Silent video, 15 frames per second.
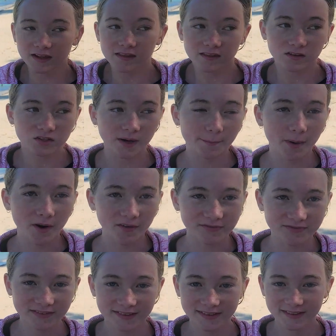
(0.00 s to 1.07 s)
there. Yep, for
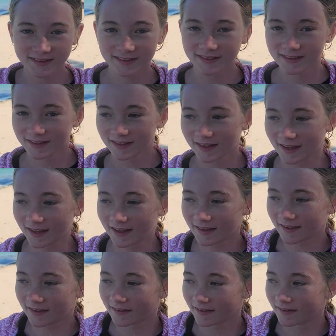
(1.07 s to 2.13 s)
jumping. I actually got
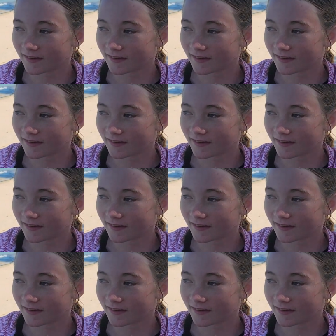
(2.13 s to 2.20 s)
videos of